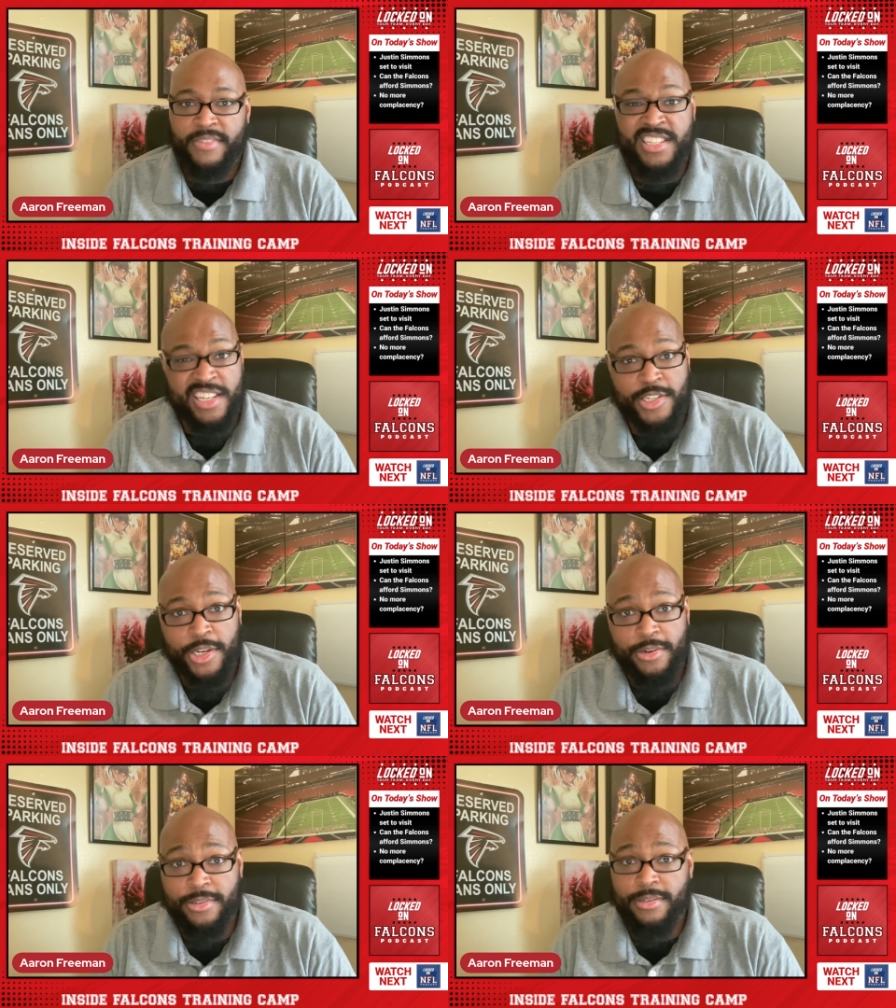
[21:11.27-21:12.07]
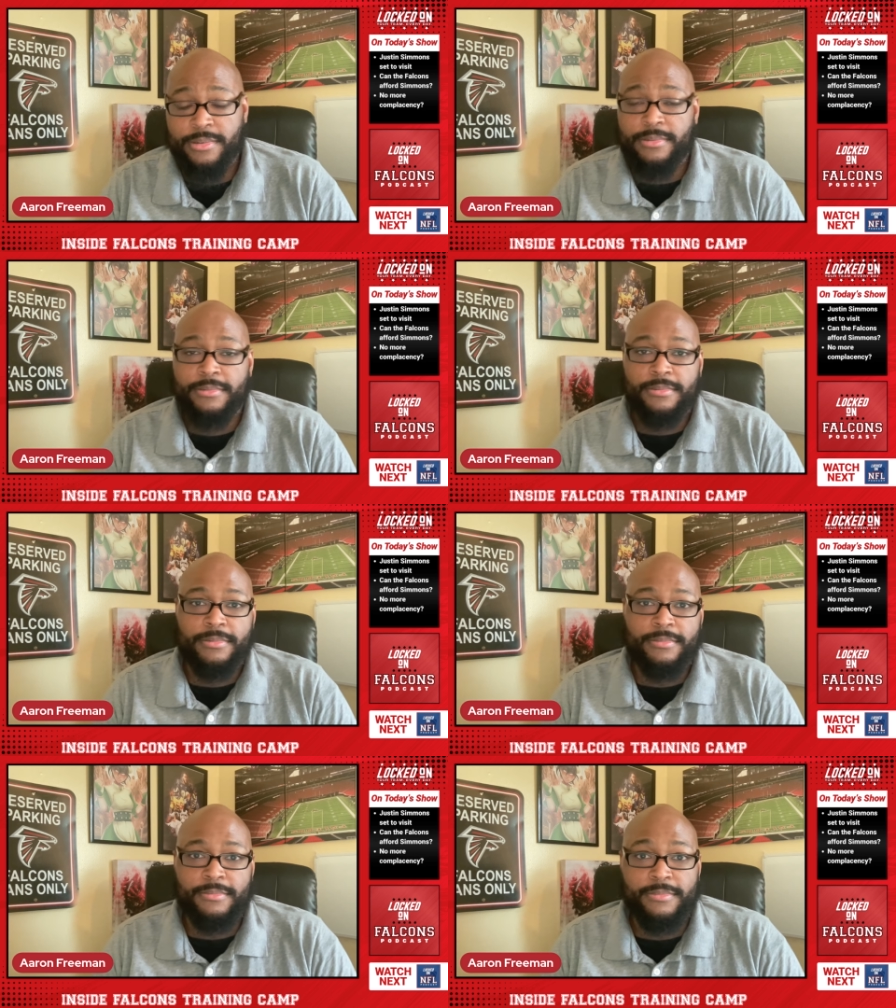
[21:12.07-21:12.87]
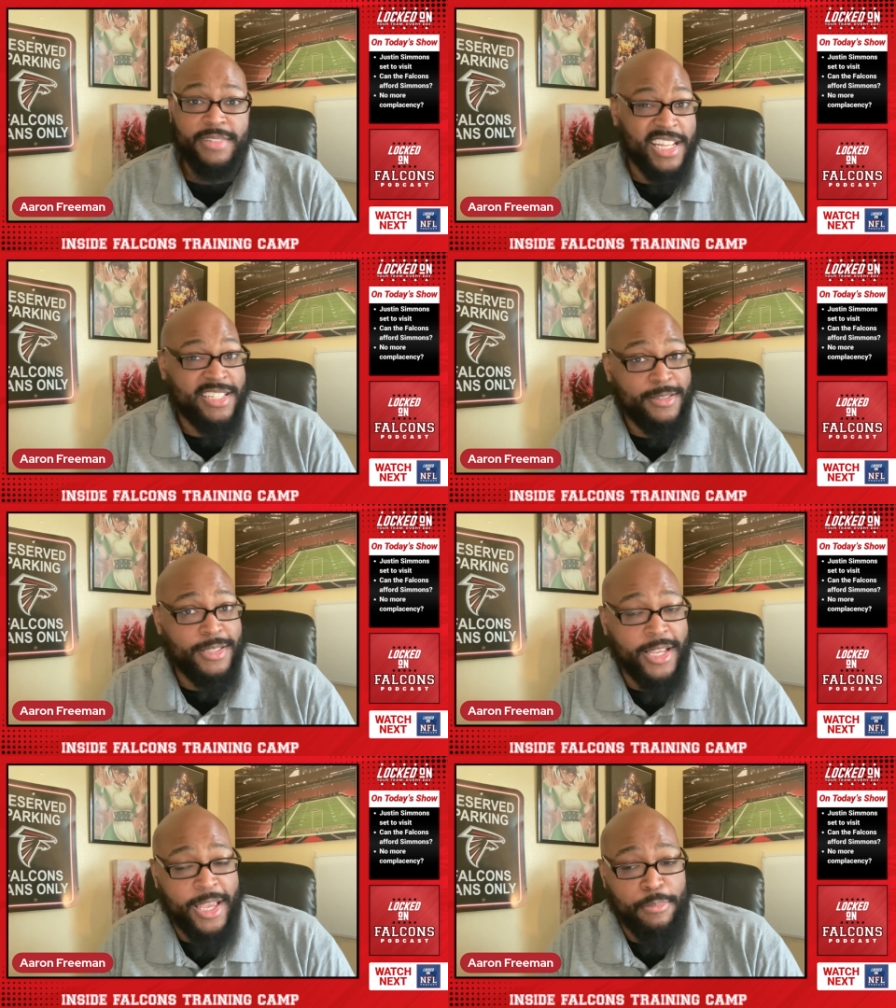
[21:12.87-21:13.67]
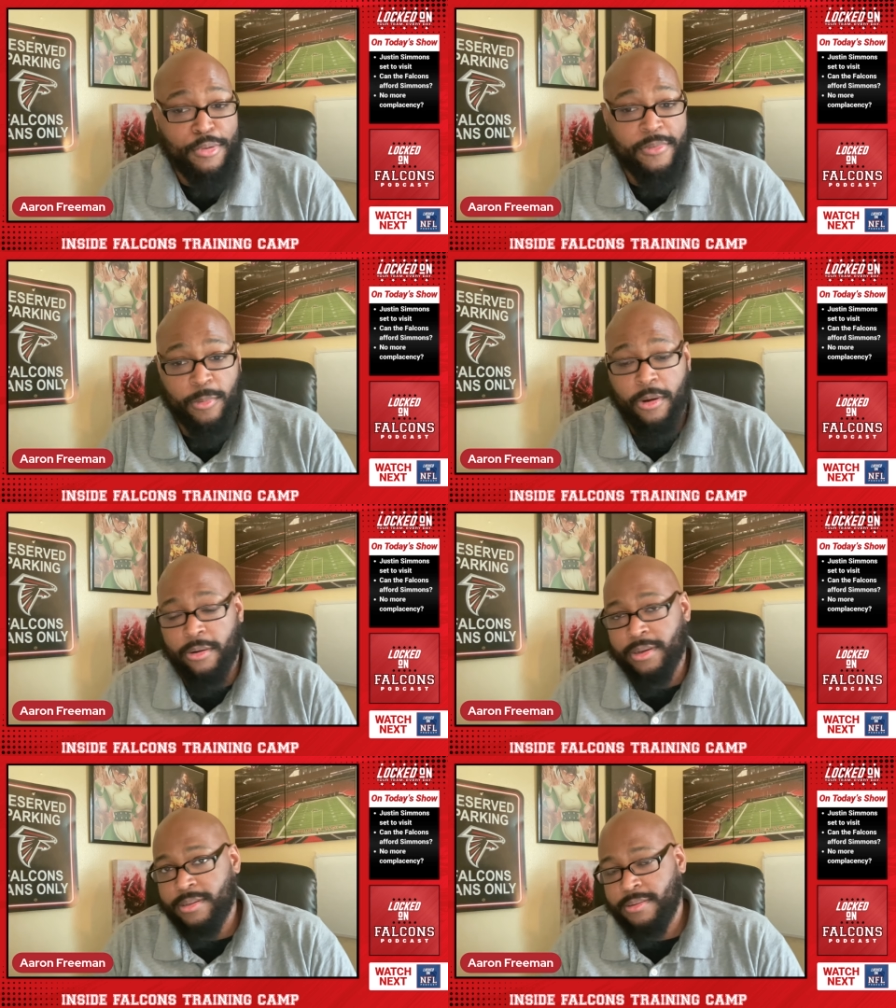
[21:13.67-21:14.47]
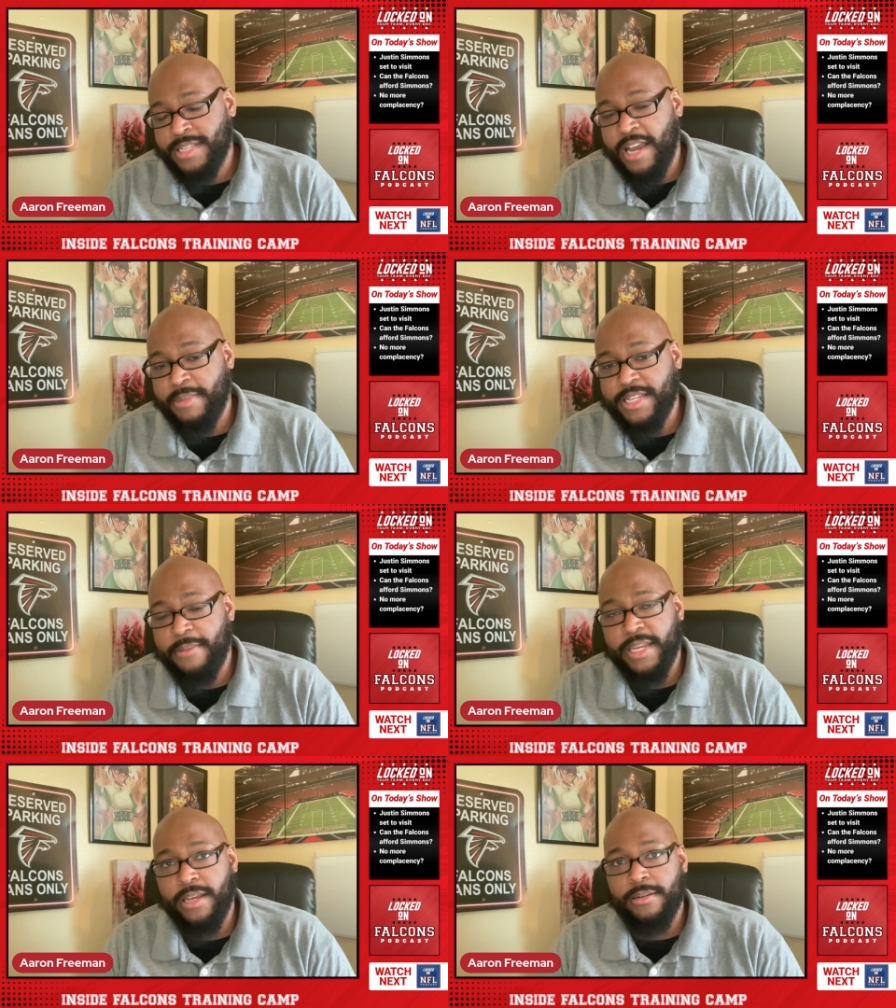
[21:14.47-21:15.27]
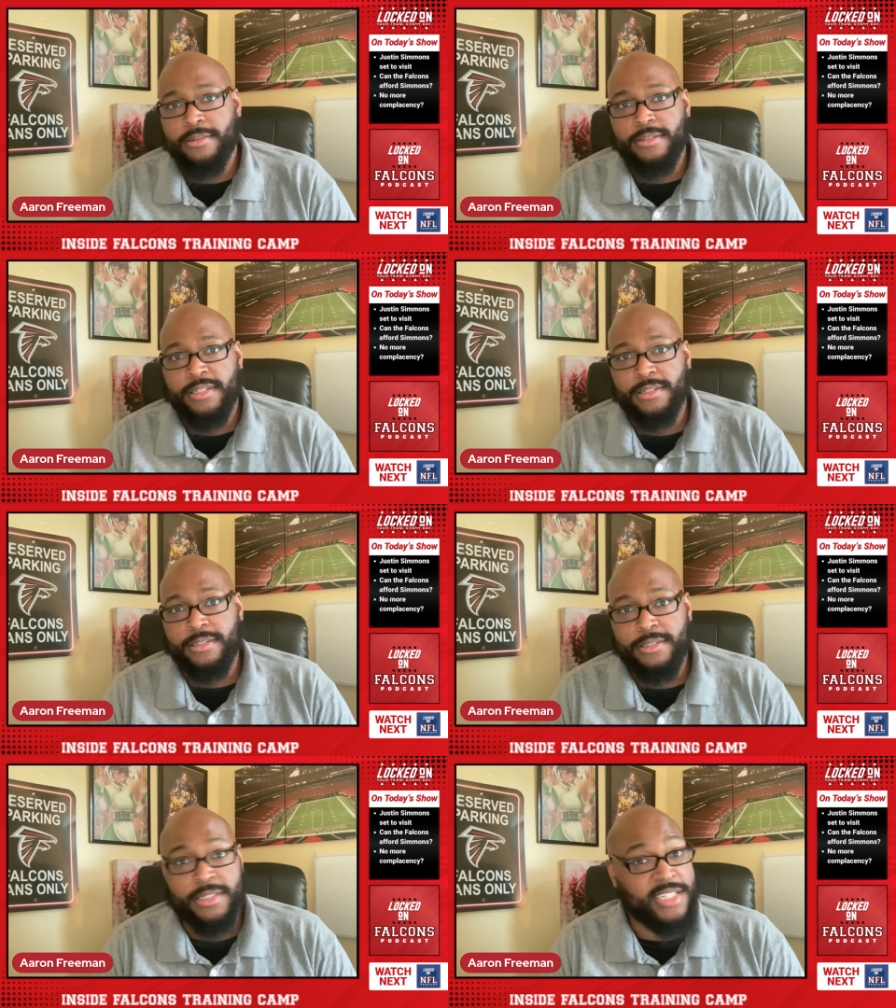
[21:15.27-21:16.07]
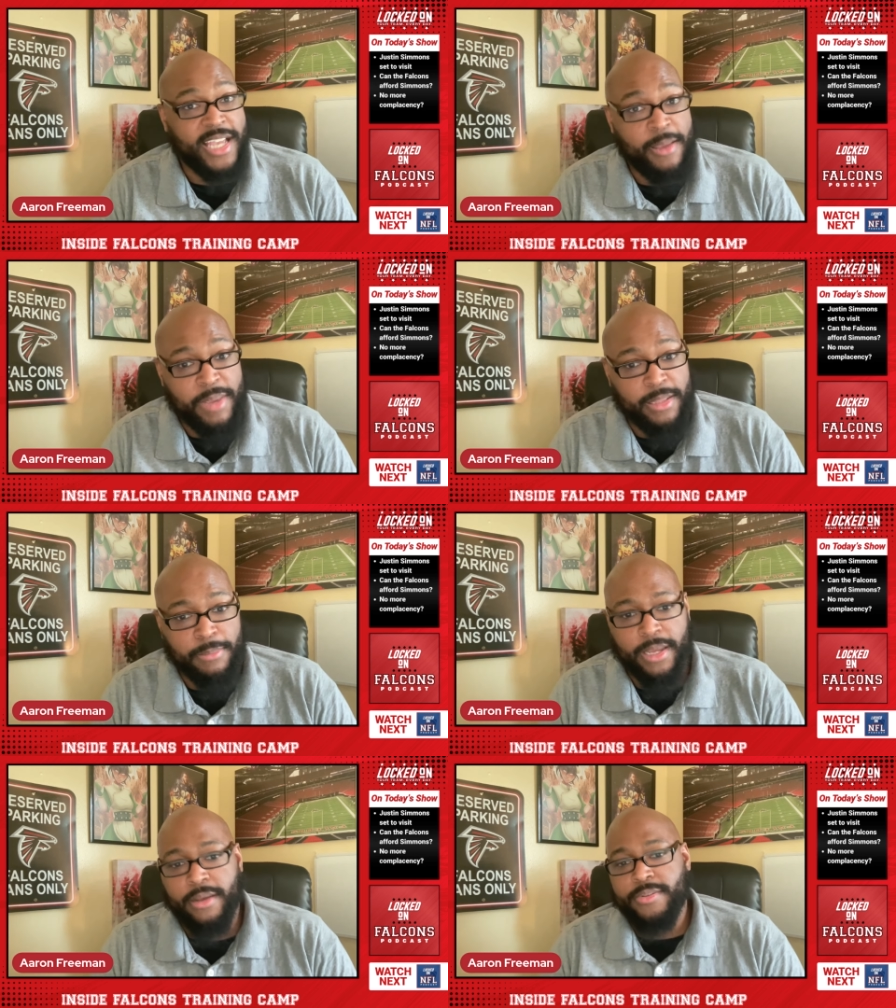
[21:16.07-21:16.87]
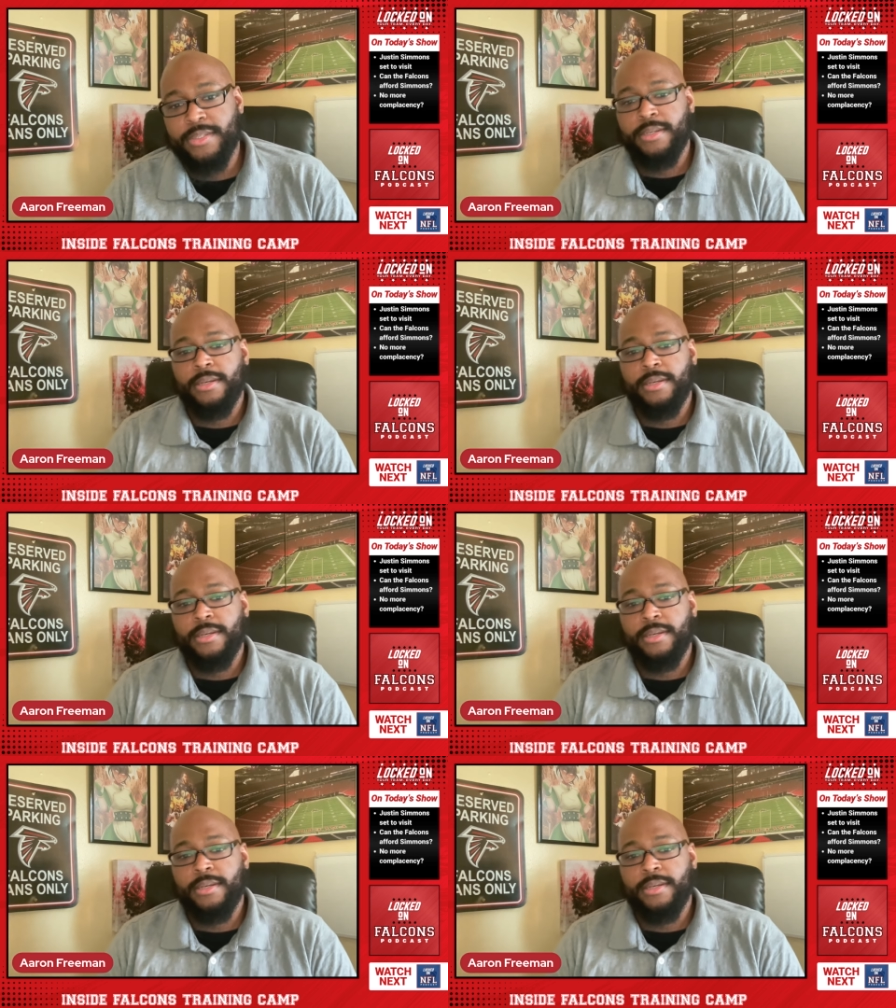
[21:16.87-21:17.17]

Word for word: Six years they they get proven wrong time and time again because they can't make the playoffs.